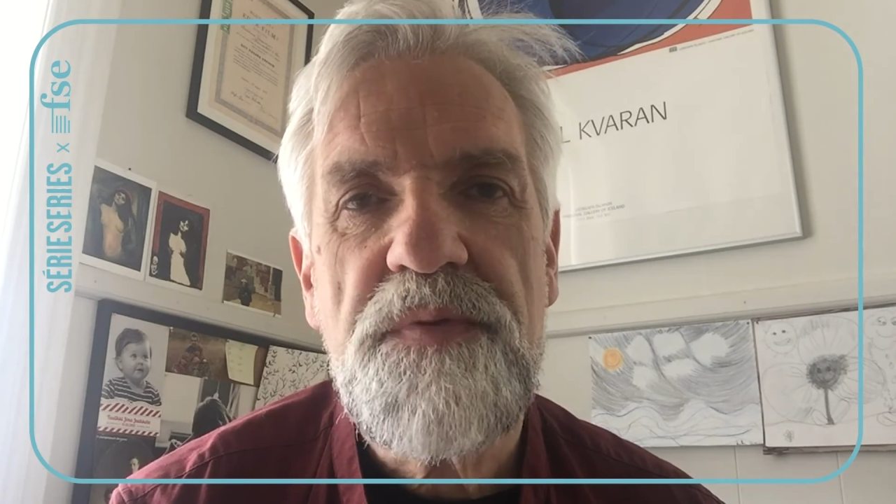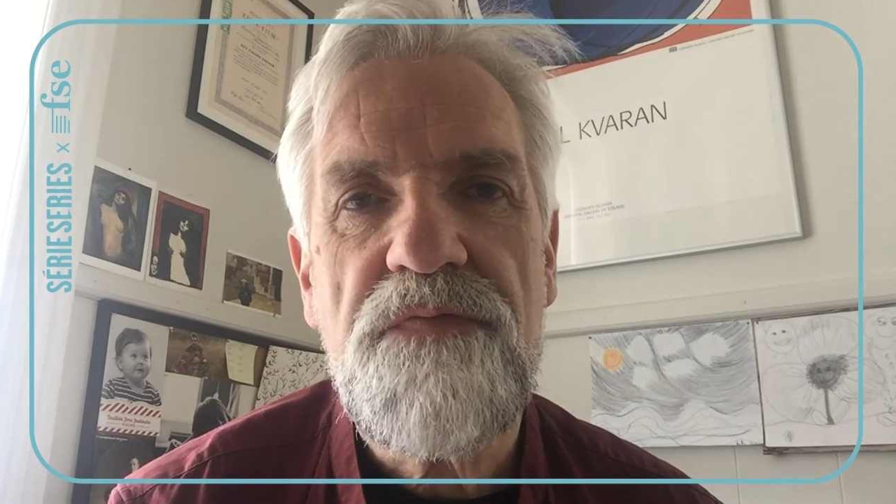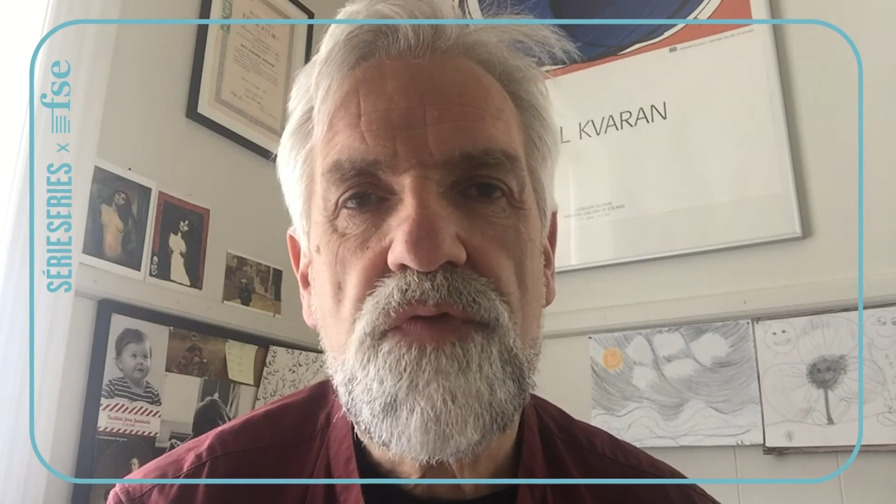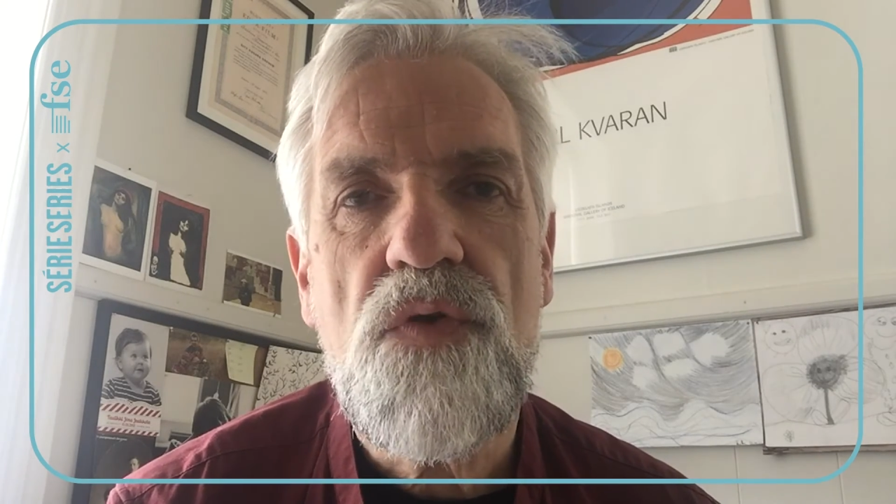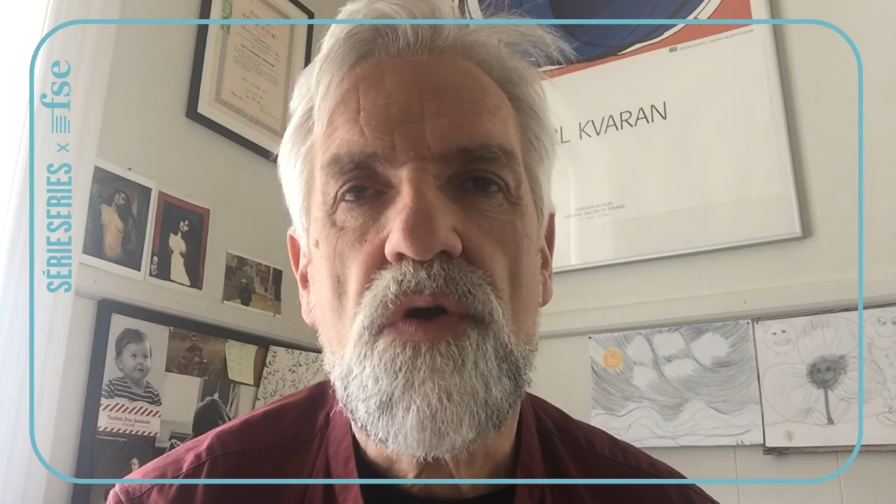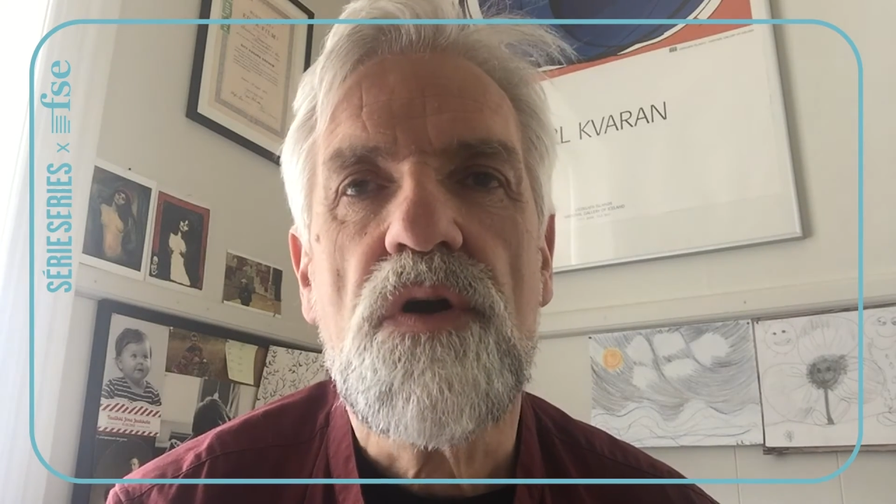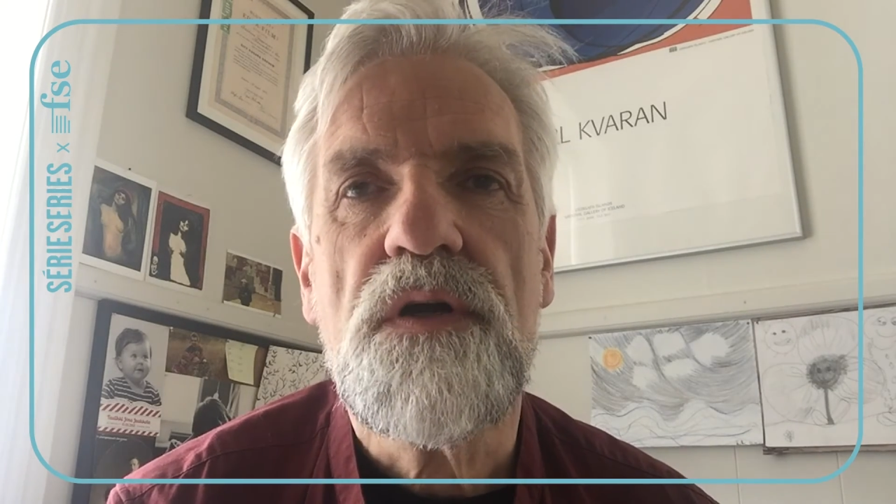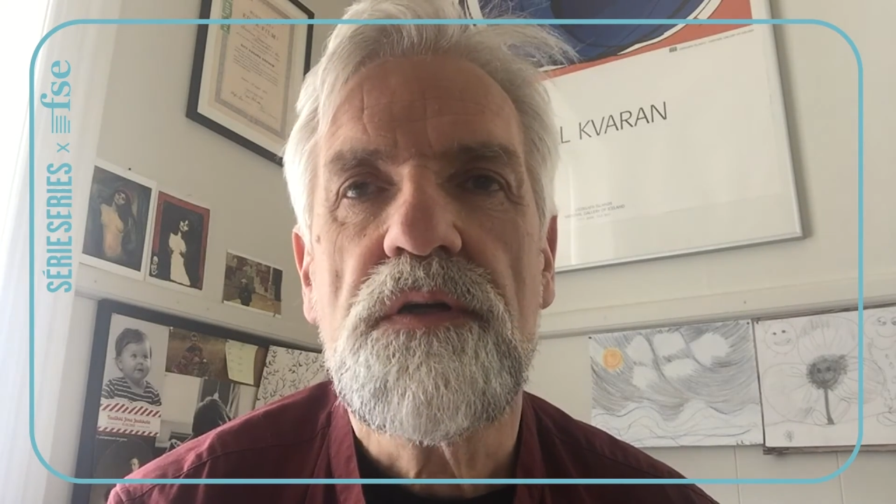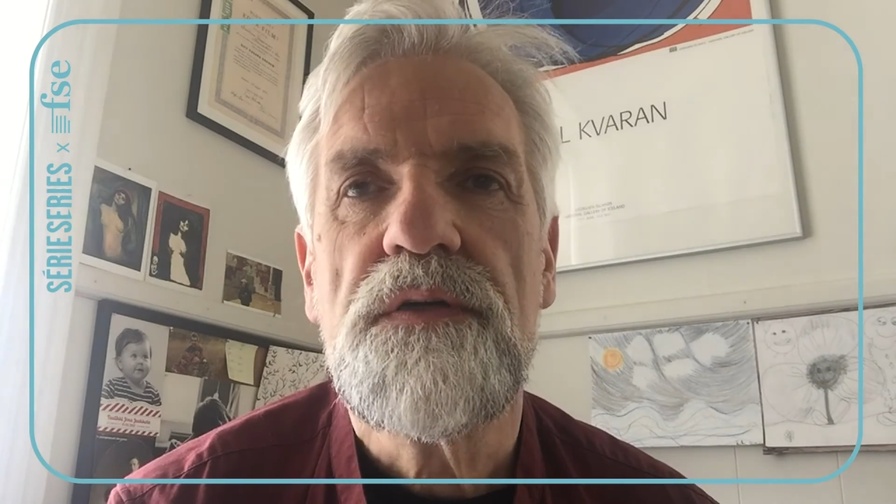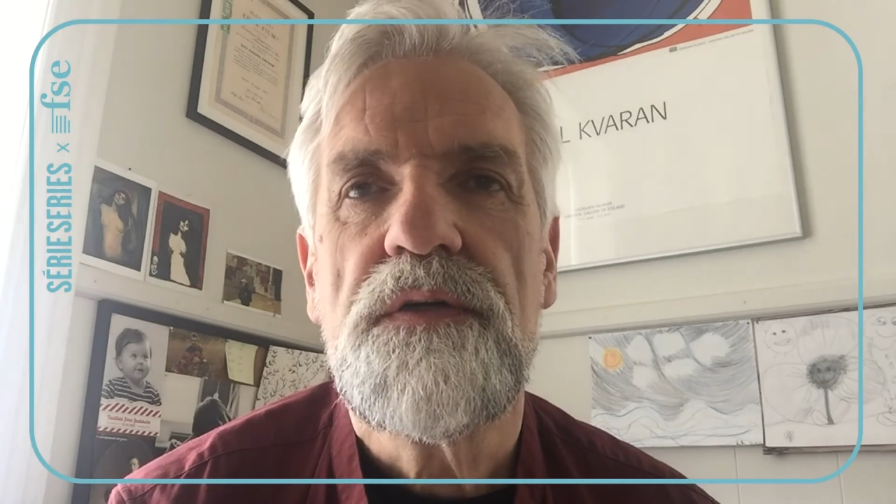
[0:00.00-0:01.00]

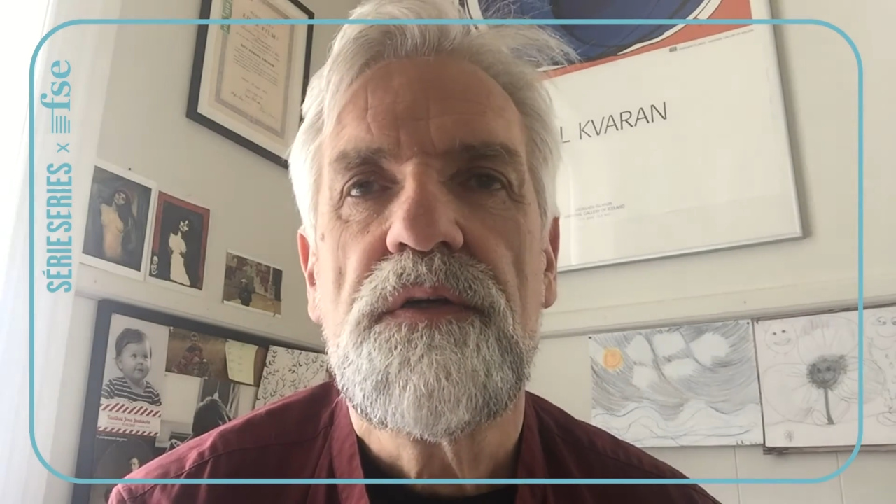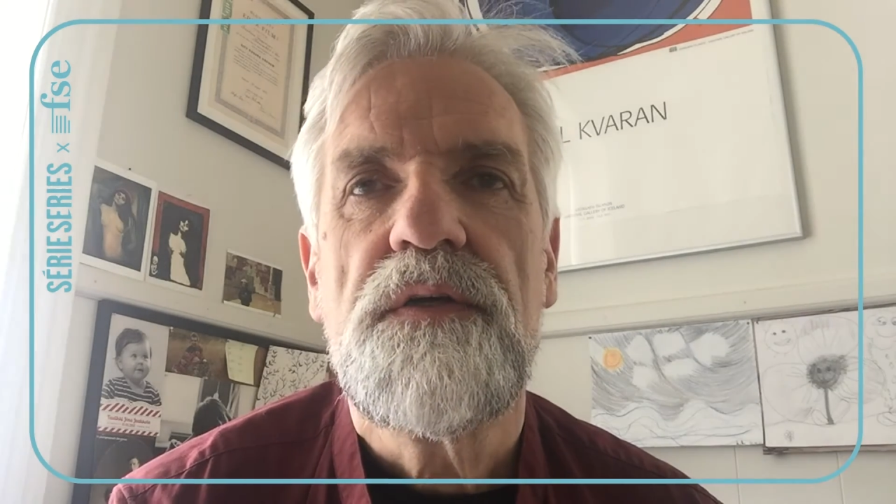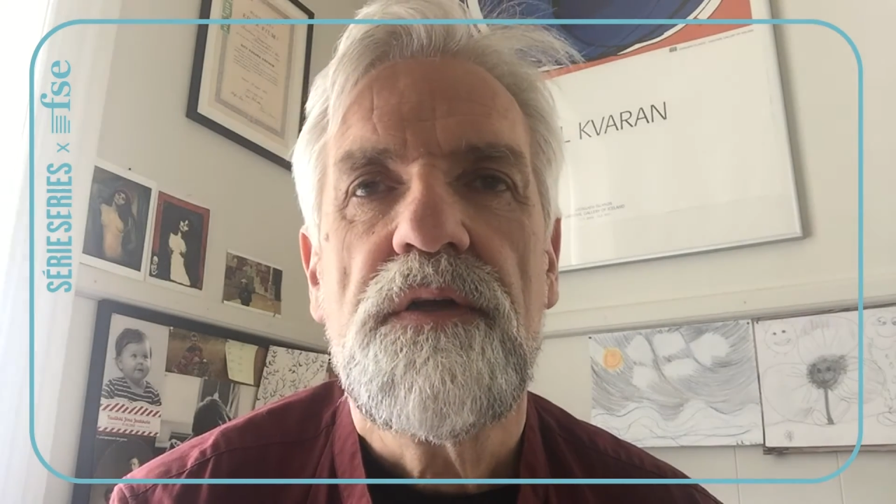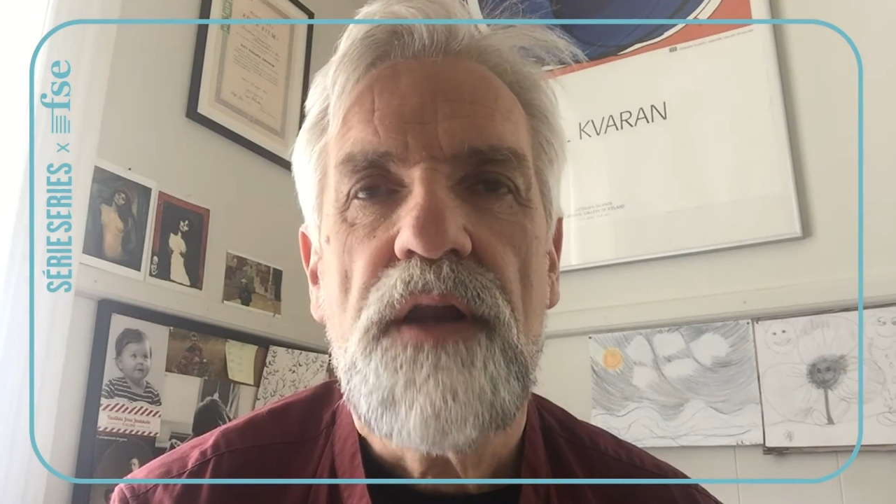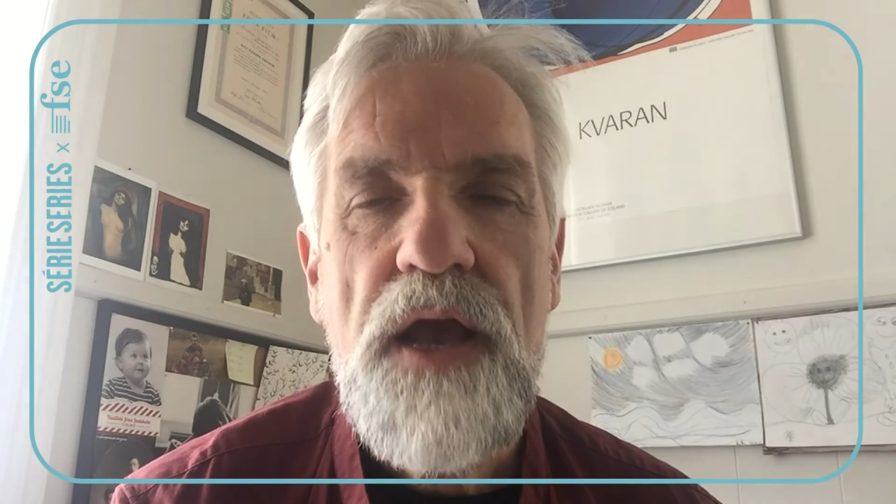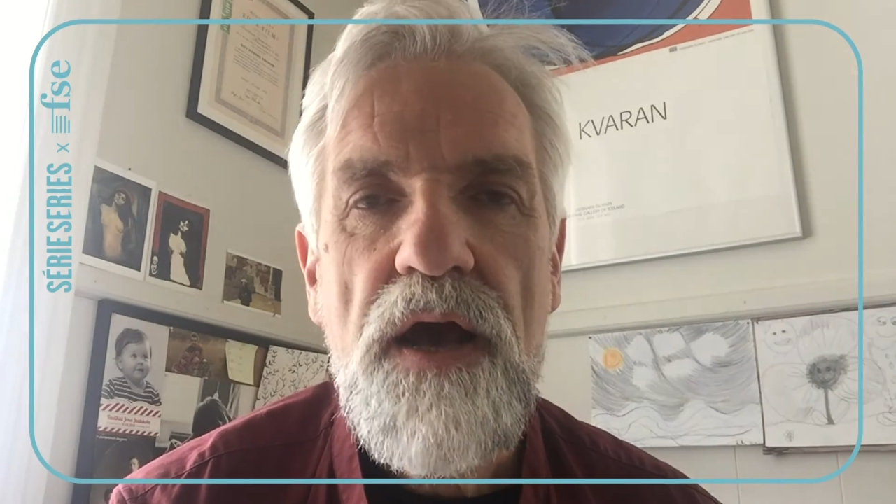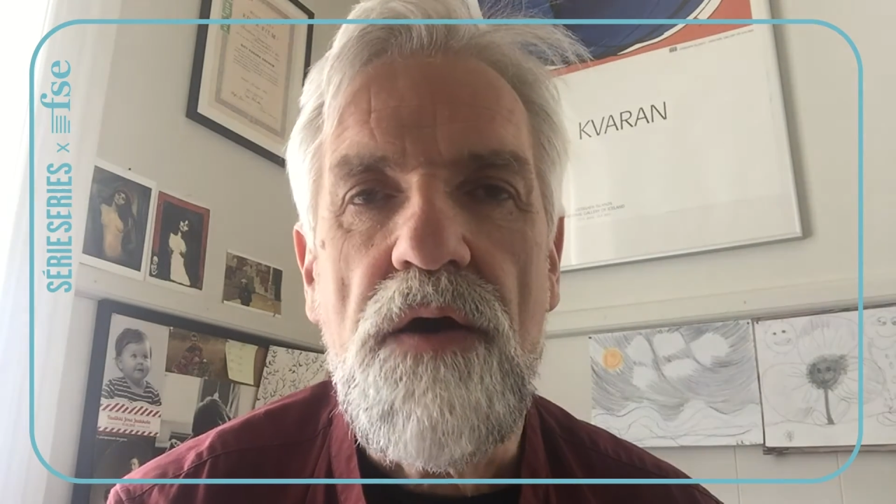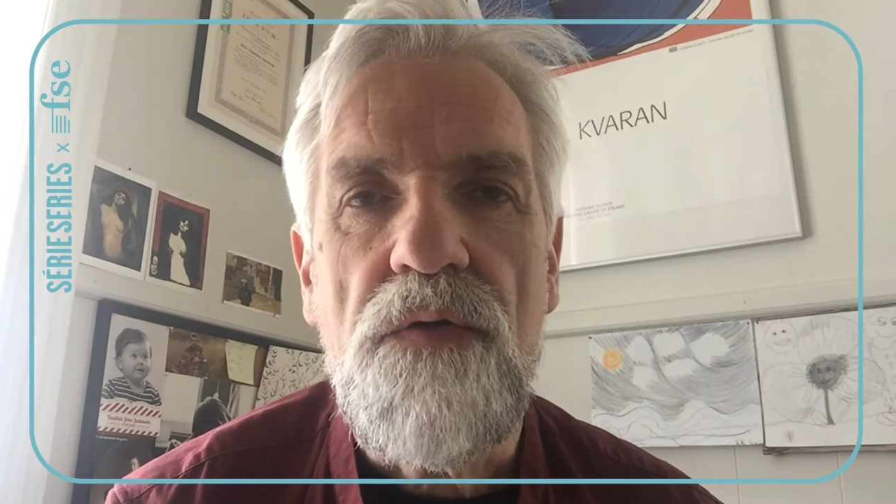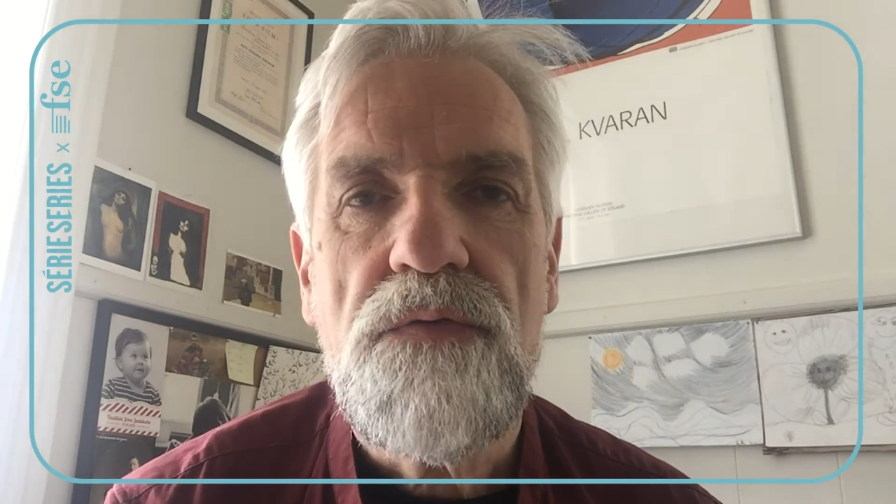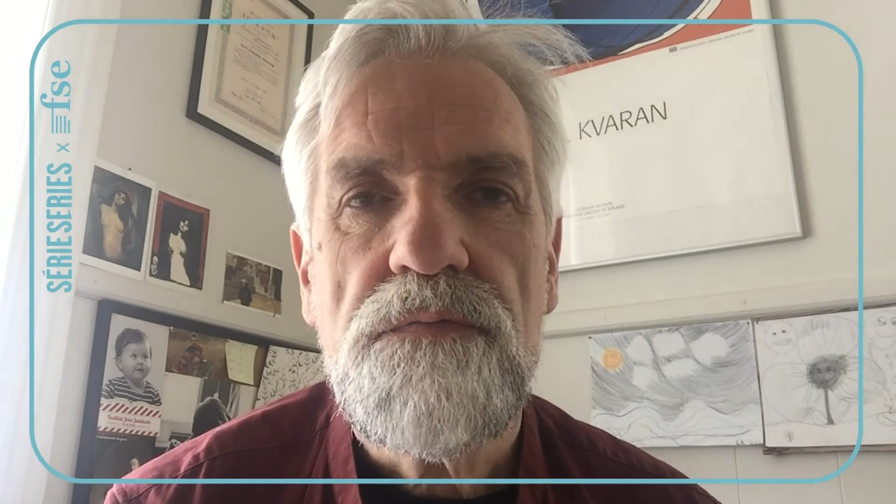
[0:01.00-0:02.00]
before
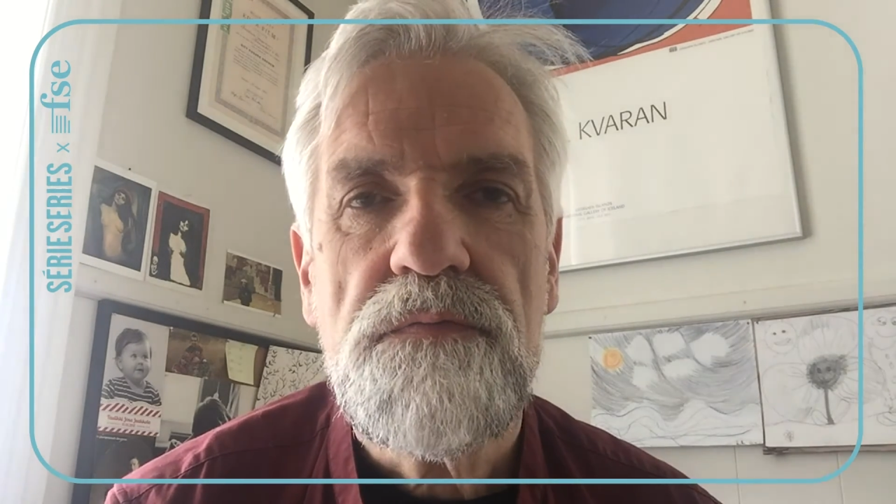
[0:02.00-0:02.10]
now